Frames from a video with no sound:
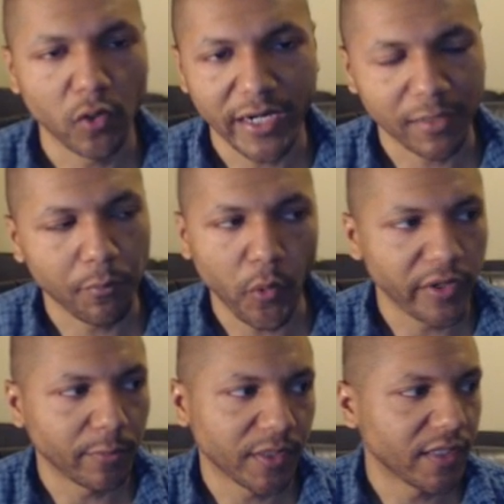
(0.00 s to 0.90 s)
I can point
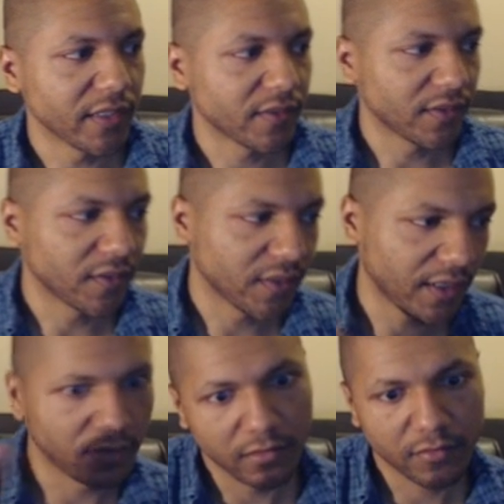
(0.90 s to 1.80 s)
them to this and just say,
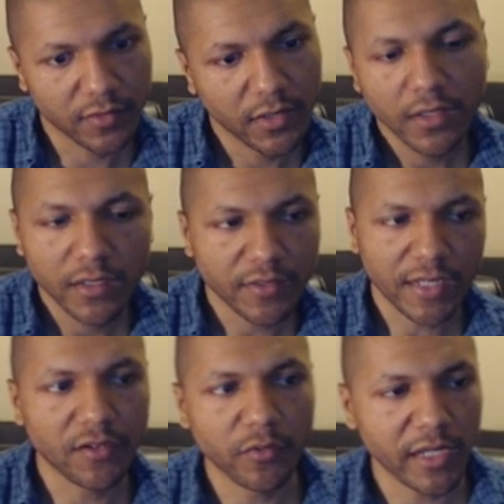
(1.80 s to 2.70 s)
here's here's how
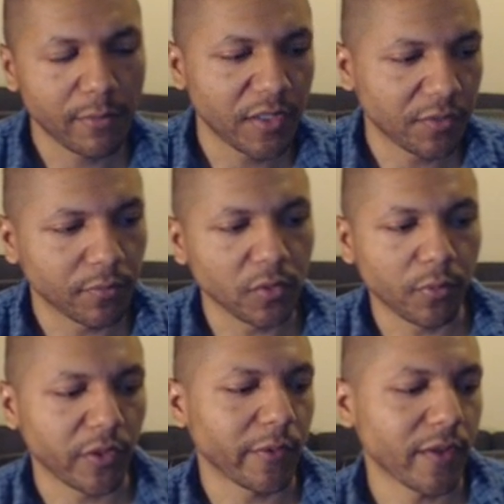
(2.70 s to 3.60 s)
to do an animation
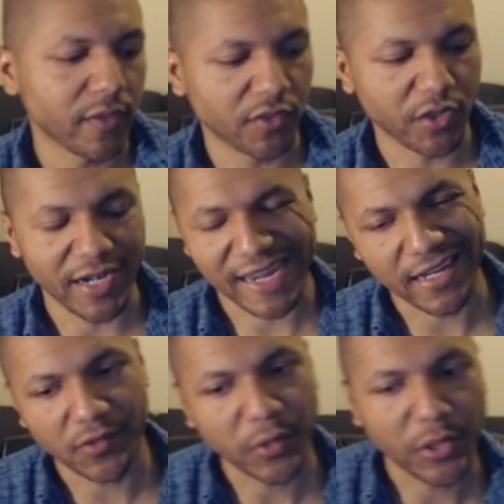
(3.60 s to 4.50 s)
blueprint rather than trying to
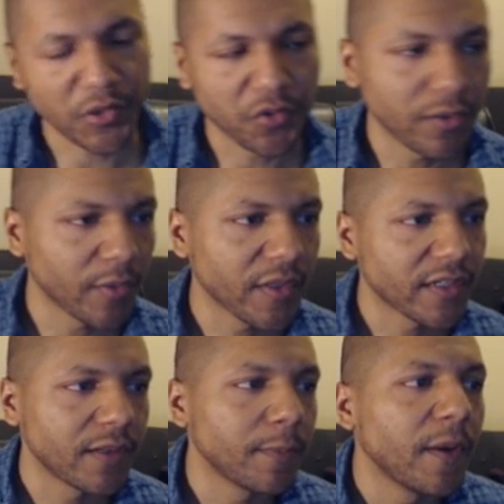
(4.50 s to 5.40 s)
answer it on stream all the
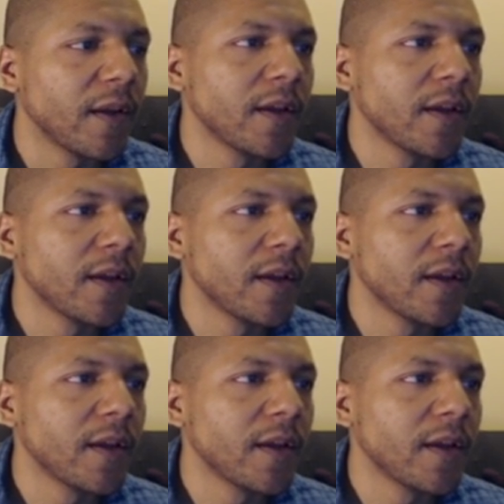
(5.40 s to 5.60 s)
time.